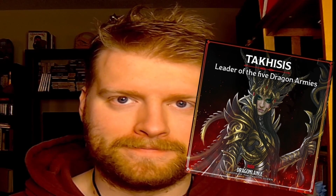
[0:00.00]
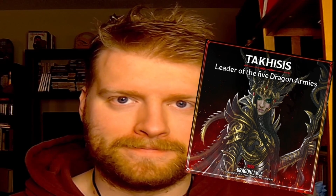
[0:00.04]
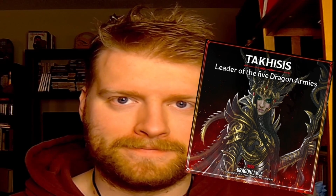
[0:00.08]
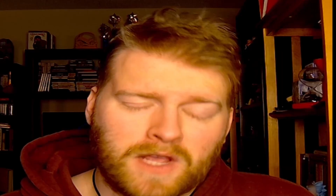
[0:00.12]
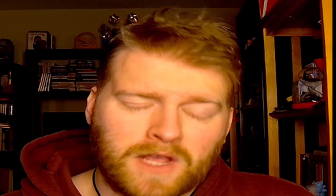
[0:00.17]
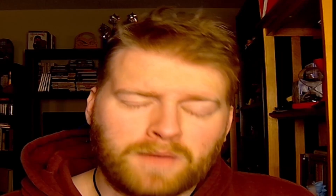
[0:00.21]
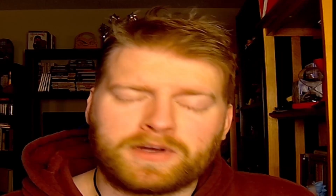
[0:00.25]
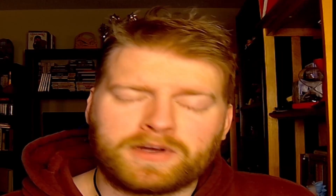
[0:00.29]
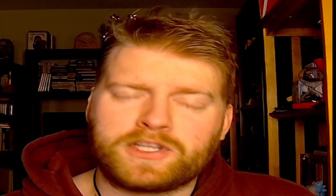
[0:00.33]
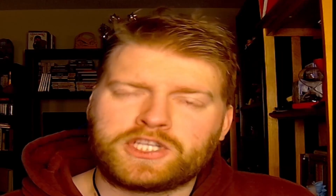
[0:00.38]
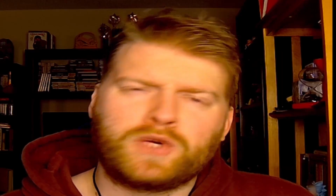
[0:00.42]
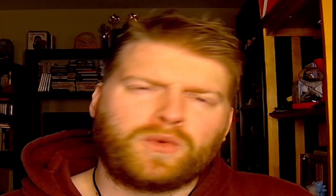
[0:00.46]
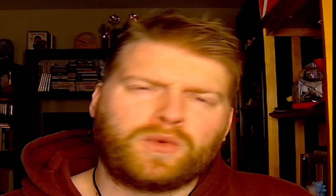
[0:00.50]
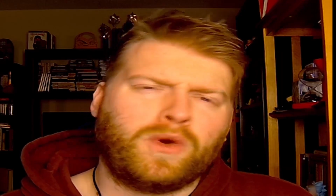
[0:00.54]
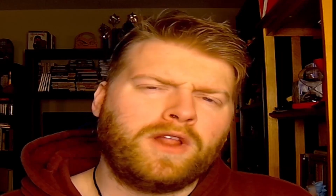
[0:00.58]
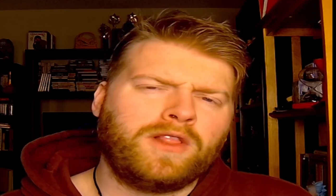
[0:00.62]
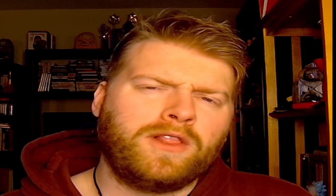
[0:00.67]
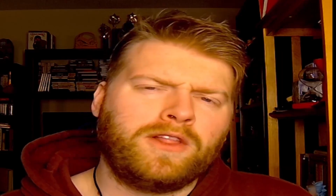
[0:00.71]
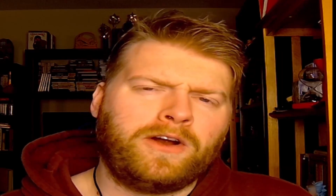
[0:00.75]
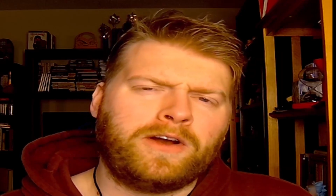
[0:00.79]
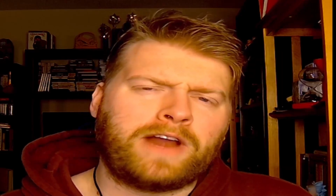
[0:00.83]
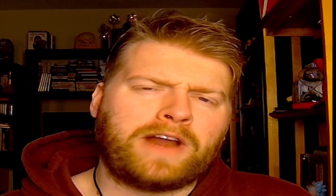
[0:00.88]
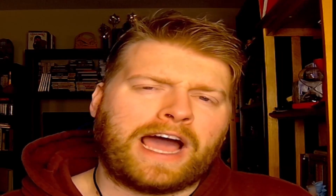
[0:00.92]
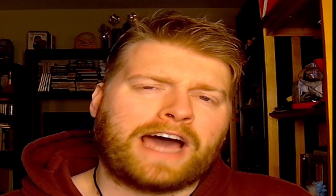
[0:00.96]
But you want to learn
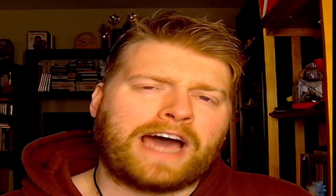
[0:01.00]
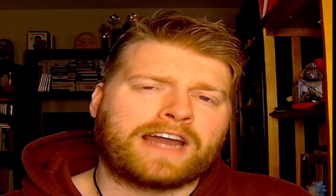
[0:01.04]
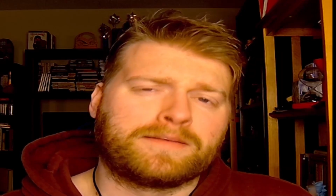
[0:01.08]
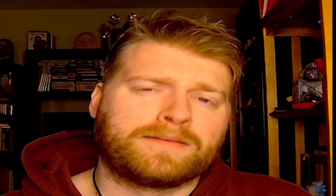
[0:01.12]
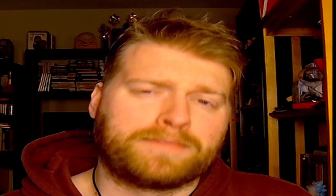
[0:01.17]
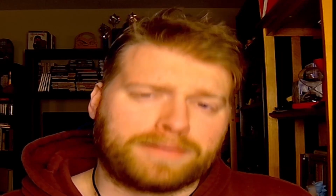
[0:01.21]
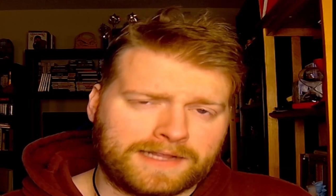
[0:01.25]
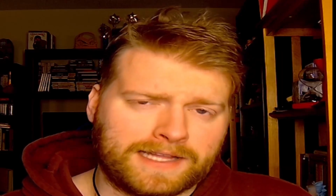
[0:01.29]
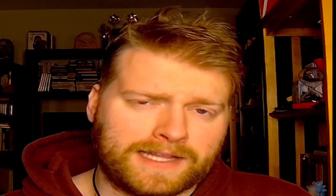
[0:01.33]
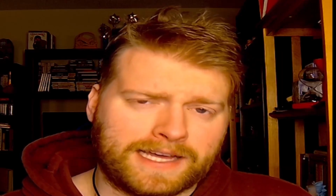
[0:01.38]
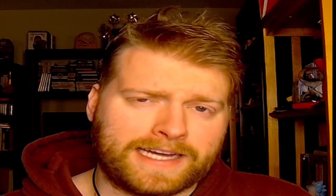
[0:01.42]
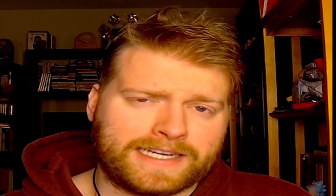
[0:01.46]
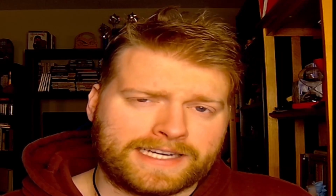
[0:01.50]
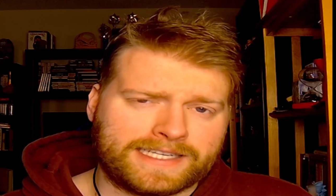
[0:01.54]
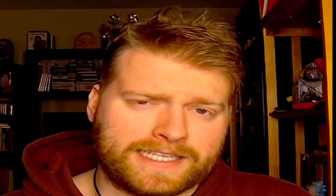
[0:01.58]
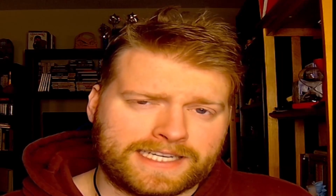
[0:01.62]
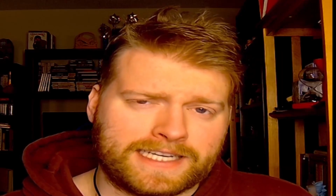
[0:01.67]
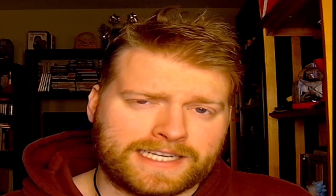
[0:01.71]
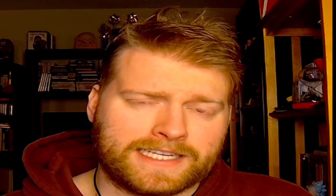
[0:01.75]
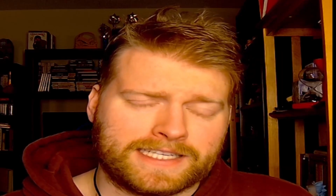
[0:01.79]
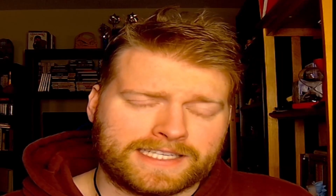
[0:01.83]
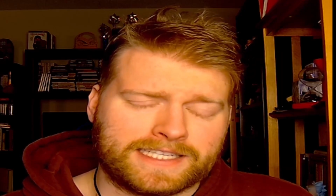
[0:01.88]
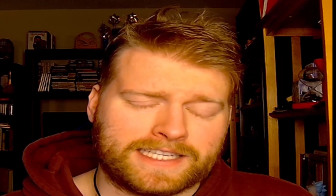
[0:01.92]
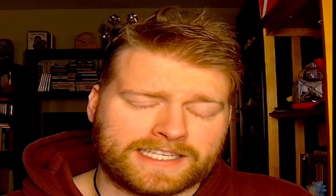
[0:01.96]
how to play
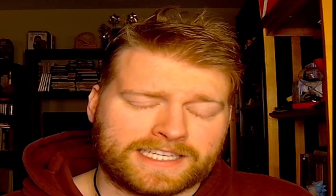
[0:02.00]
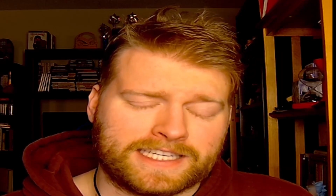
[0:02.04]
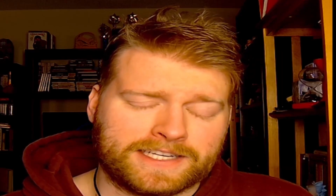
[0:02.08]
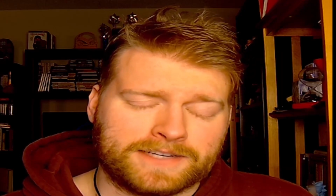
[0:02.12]
D&D.